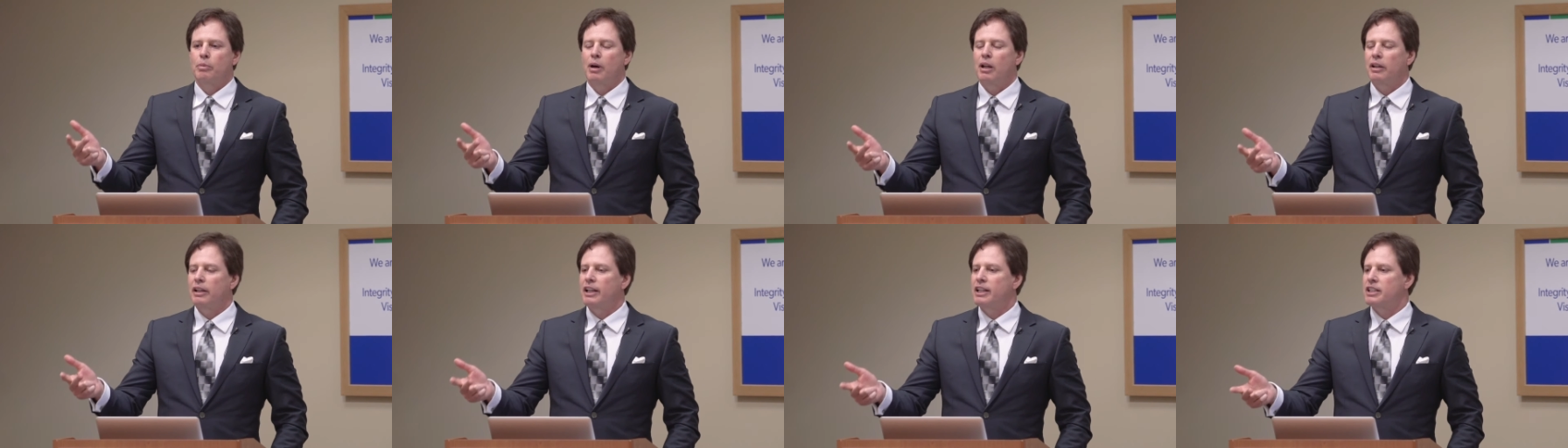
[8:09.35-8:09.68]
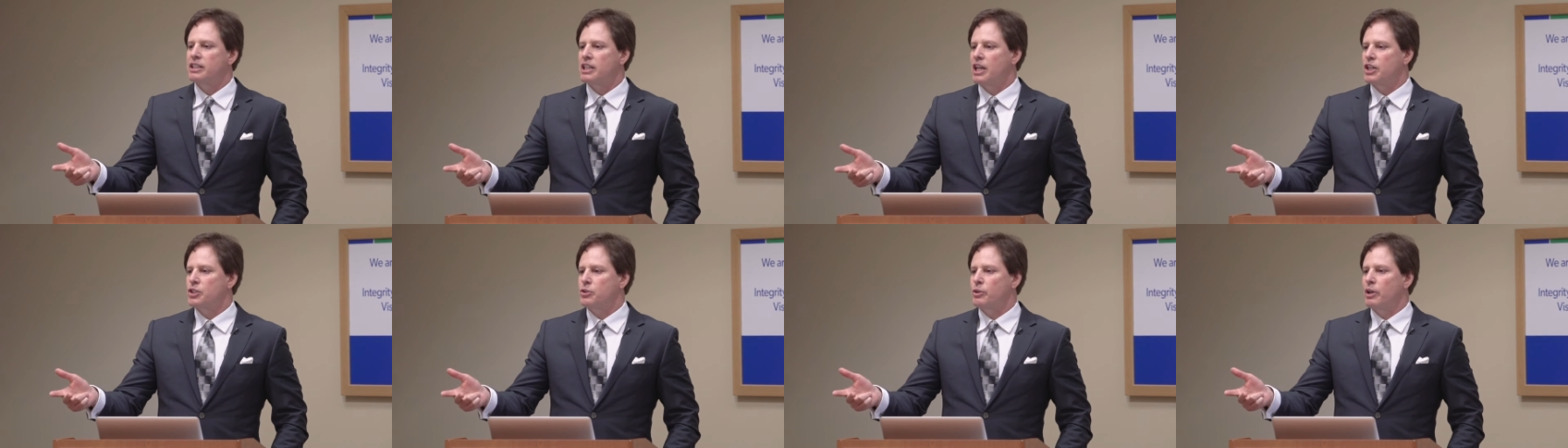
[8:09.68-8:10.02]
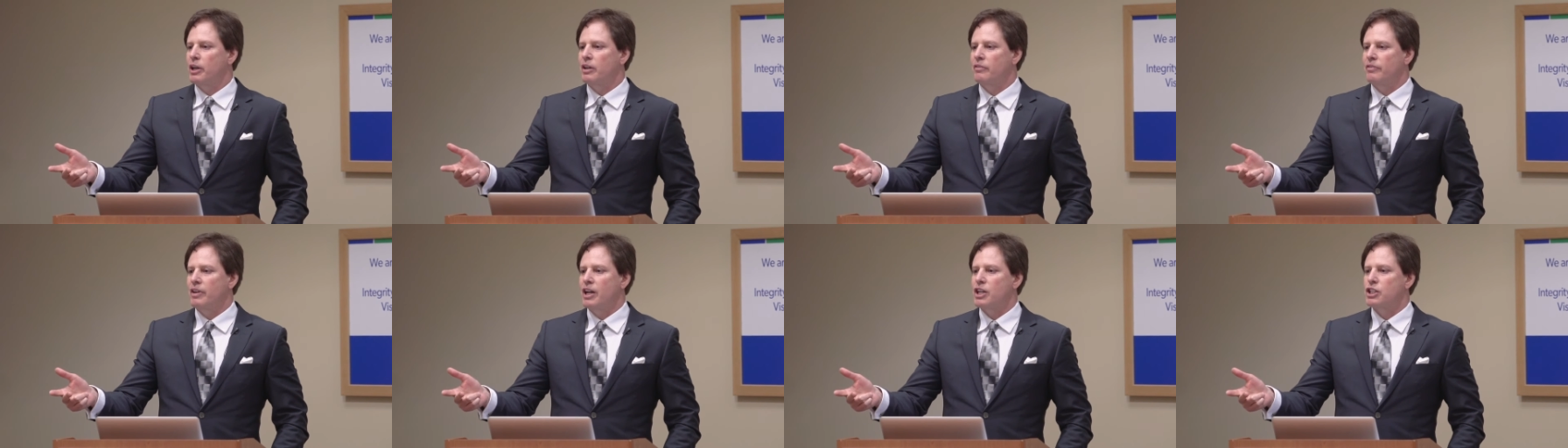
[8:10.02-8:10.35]

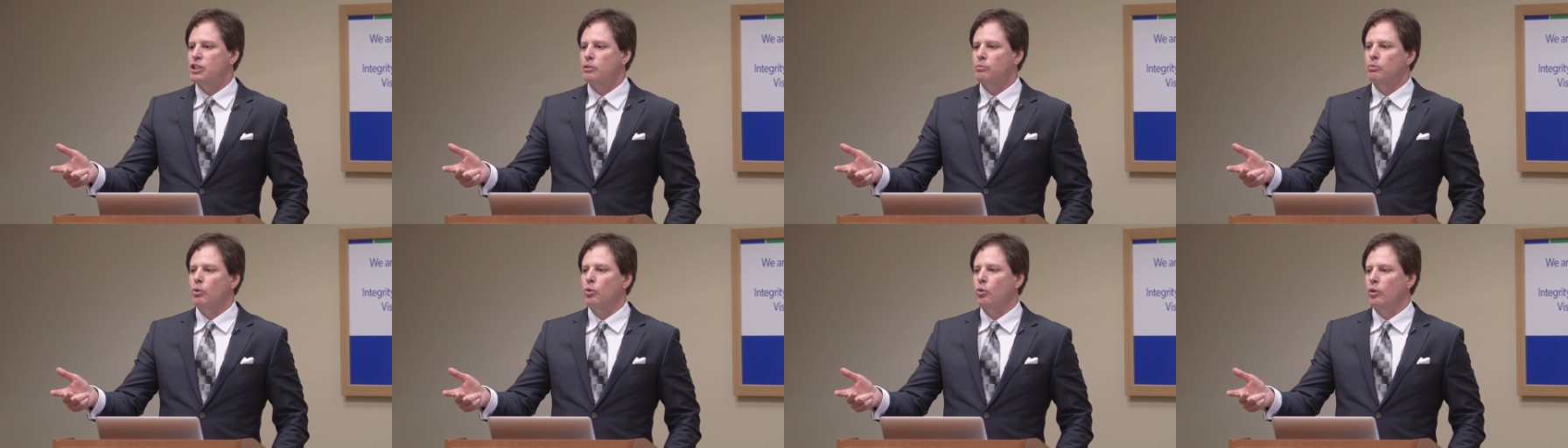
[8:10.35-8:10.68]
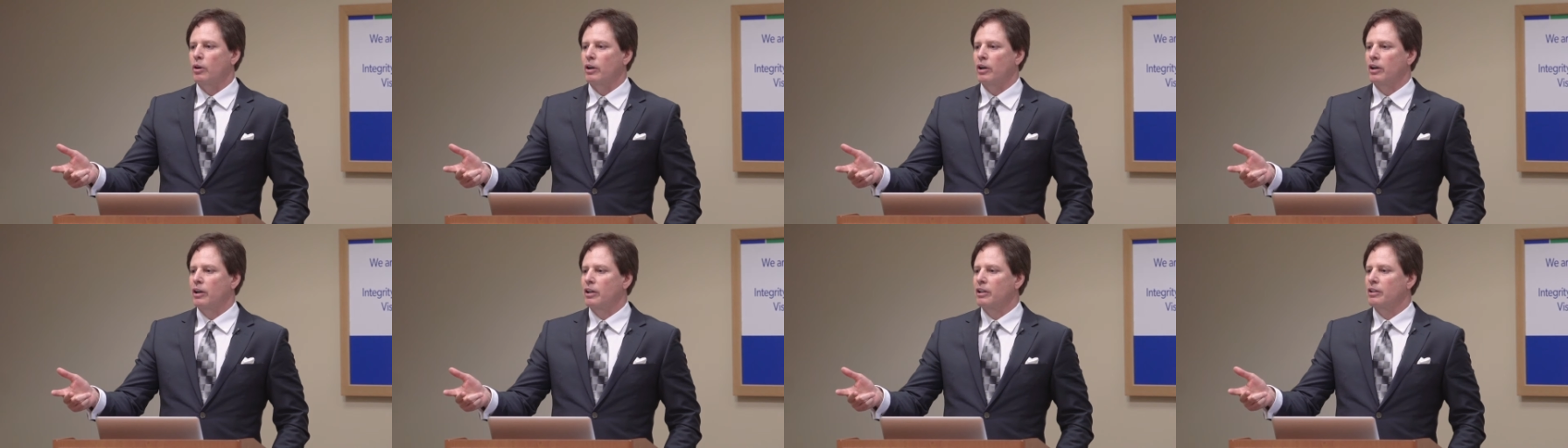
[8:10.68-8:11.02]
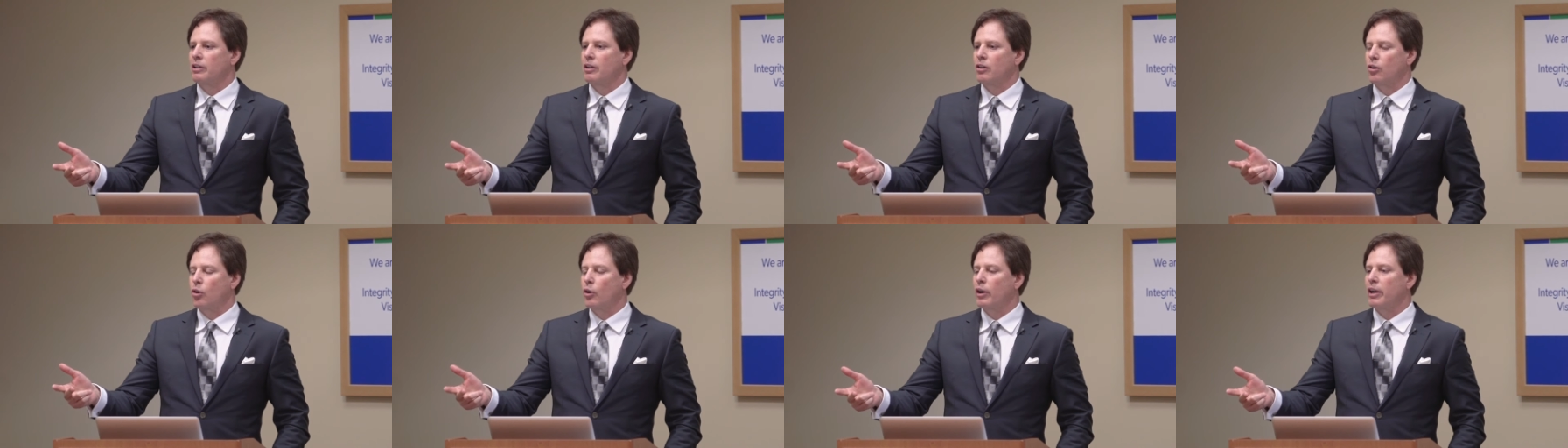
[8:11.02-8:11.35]
polyunsaturated vegetable
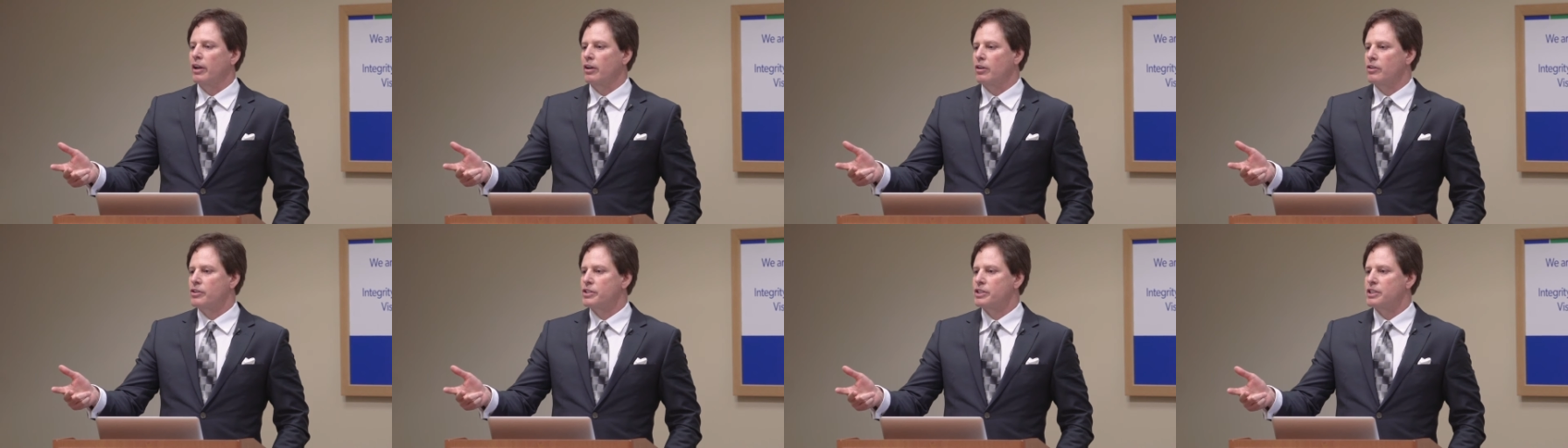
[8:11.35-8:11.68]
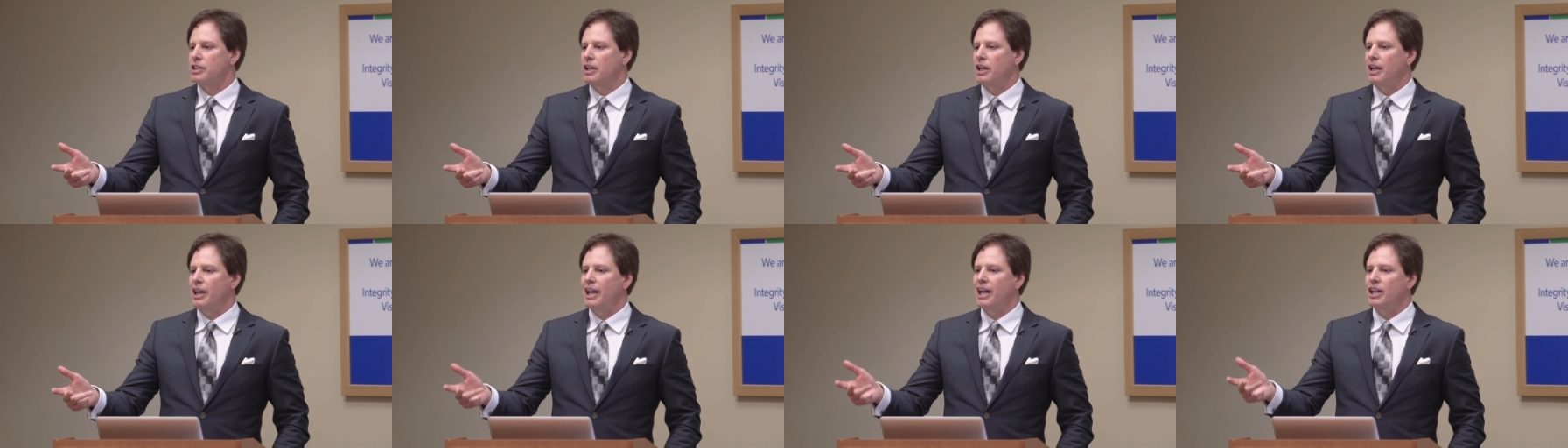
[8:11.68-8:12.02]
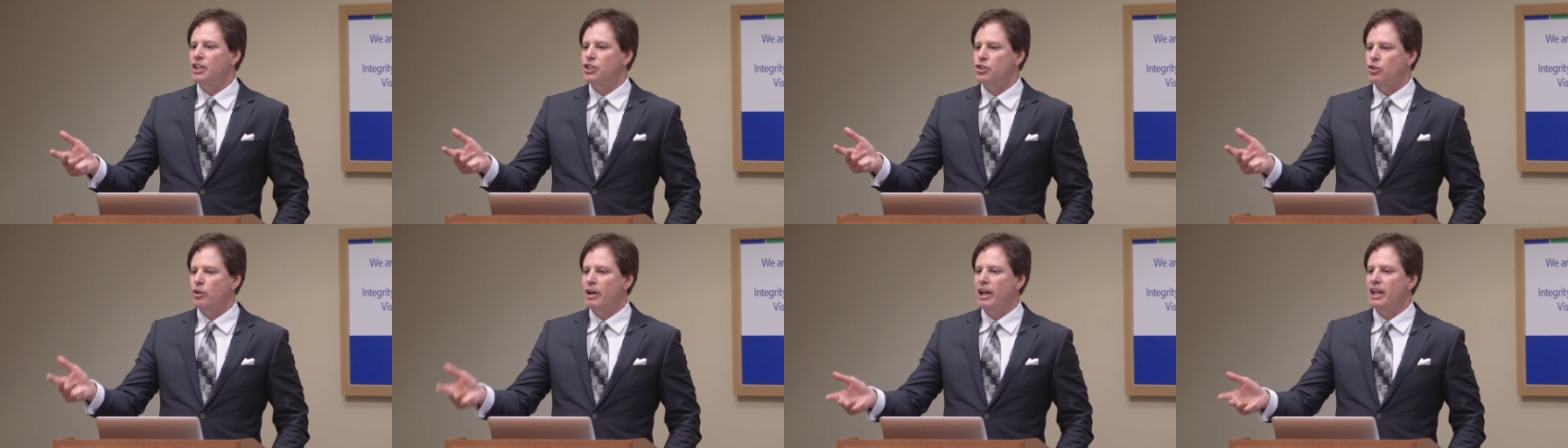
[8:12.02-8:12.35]
oil, oils,
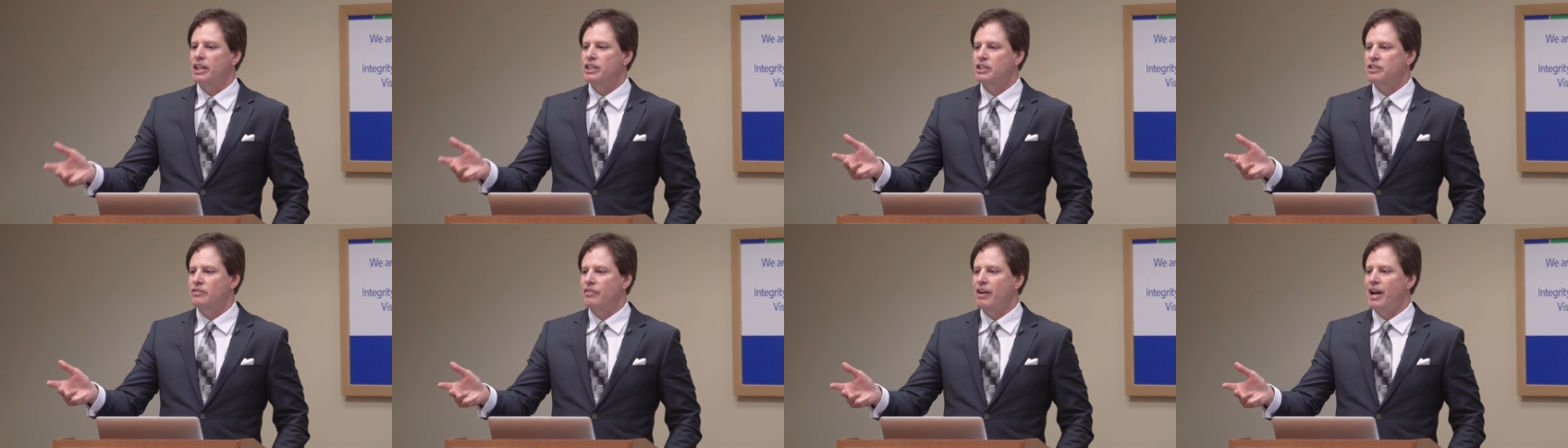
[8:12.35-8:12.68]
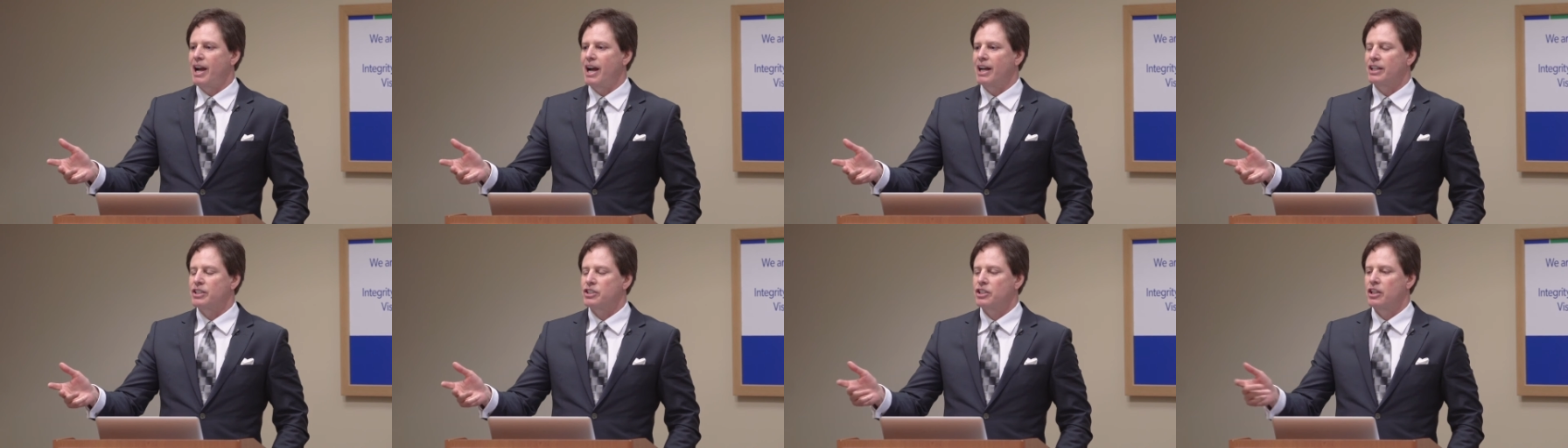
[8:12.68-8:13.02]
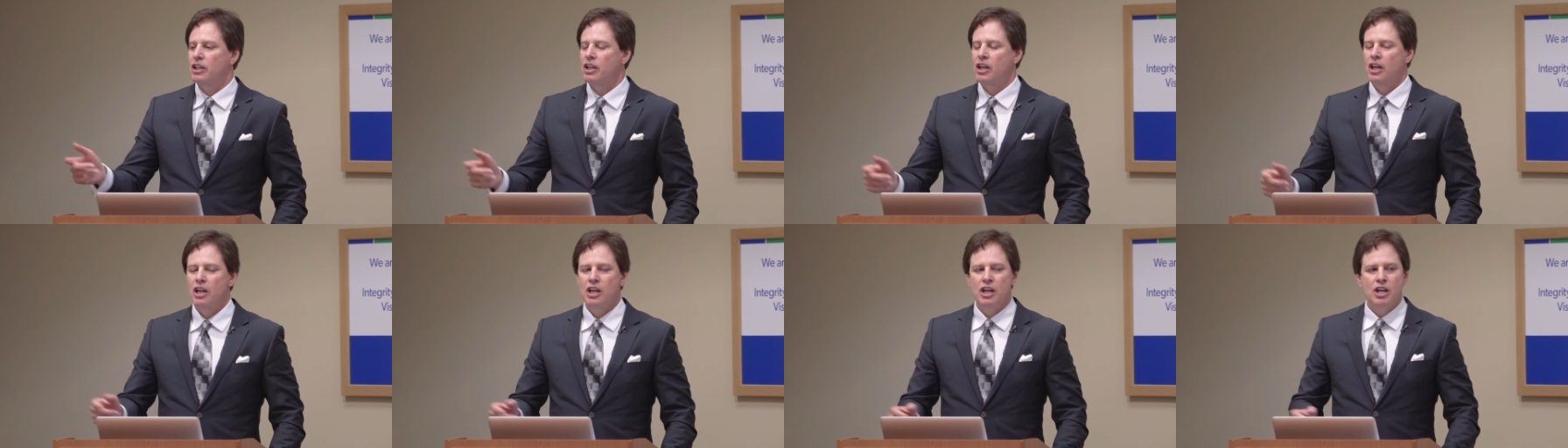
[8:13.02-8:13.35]
and trans fats.